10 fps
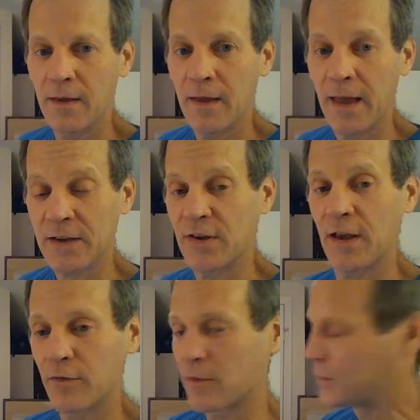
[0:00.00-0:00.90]

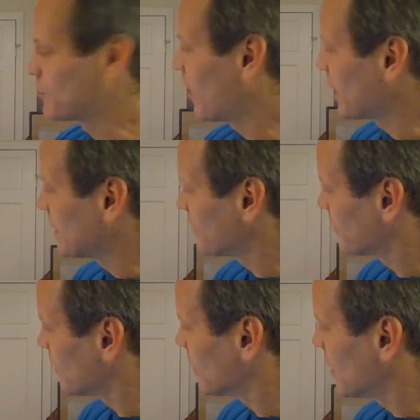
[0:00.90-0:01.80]
exhale from his body.
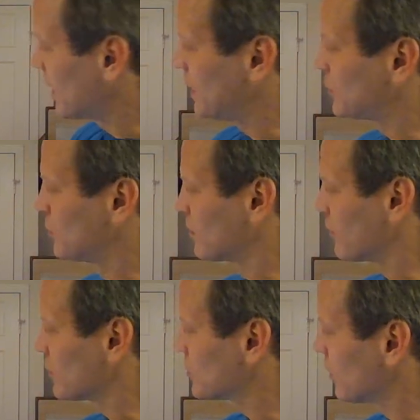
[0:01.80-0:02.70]
And each
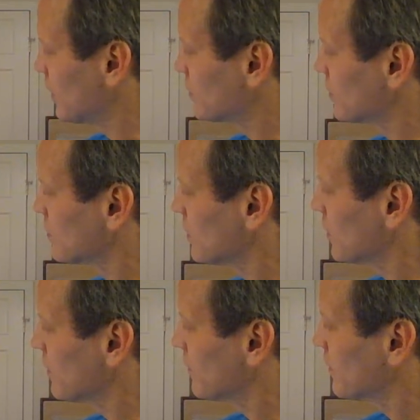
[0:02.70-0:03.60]
universe, so here's this
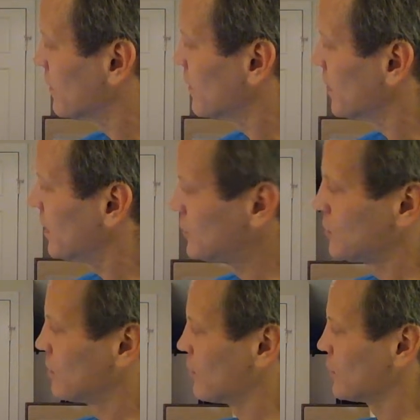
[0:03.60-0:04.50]
each
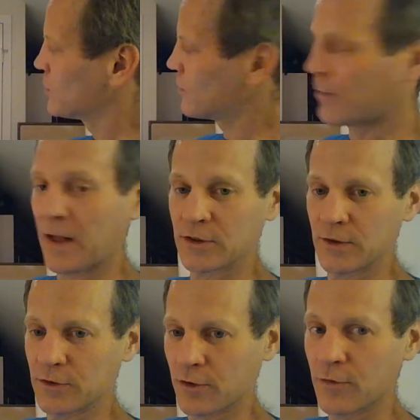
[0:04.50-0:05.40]
universe, imagine
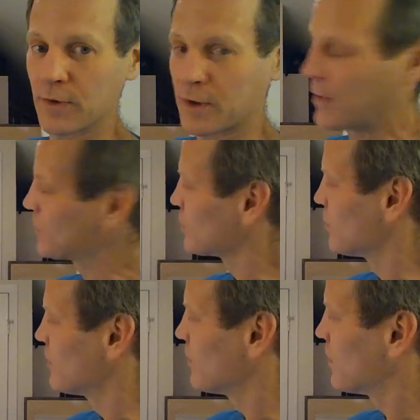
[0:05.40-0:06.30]
these are
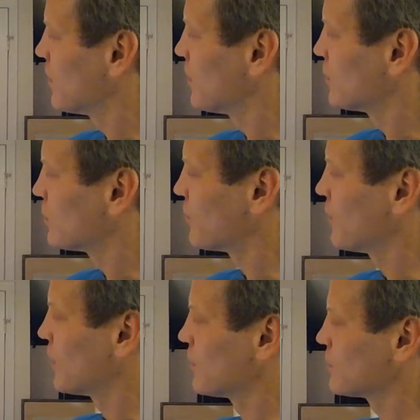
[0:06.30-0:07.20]
3-dimensional
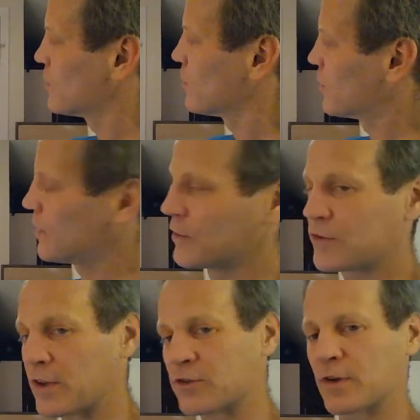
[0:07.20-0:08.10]
spheres with
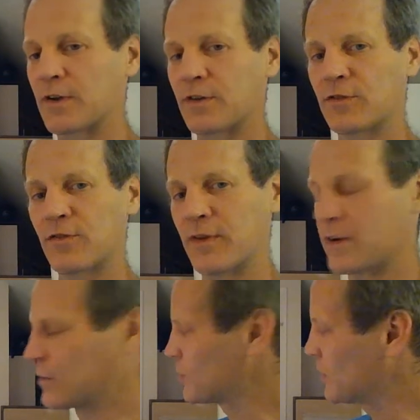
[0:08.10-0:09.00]
concentric
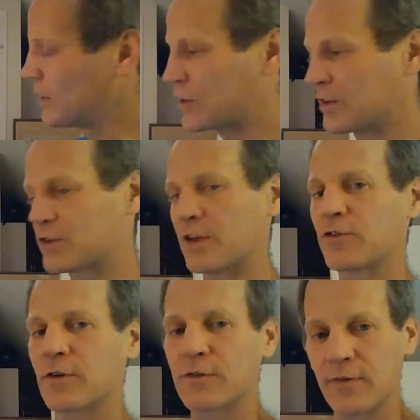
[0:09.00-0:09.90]
spheres. And each
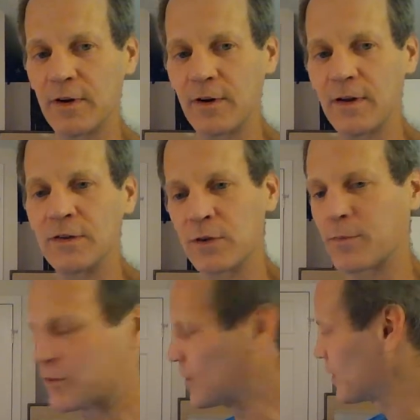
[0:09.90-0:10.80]
concentric sphere is a
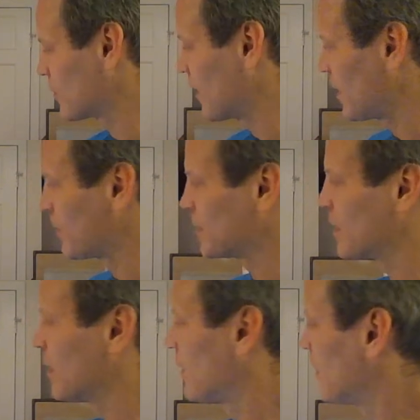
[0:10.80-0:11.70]
particular element.
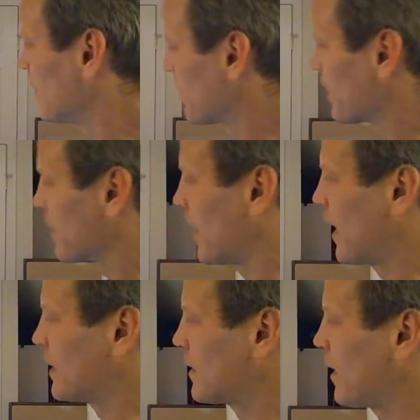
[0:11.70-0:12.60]

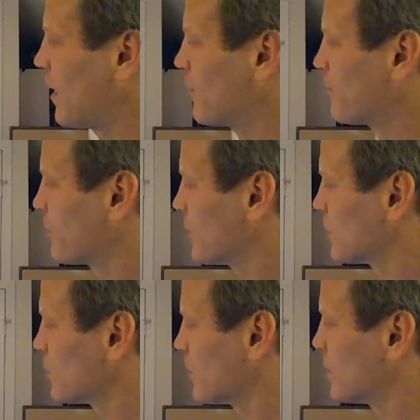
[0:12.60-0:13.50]
And
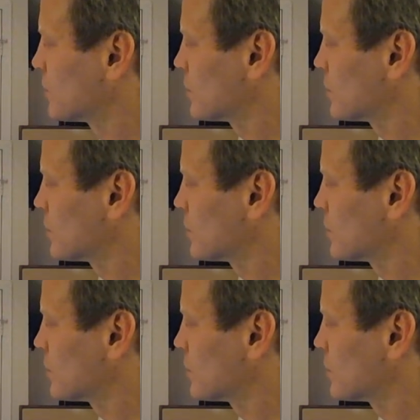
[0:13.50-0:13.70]
so this is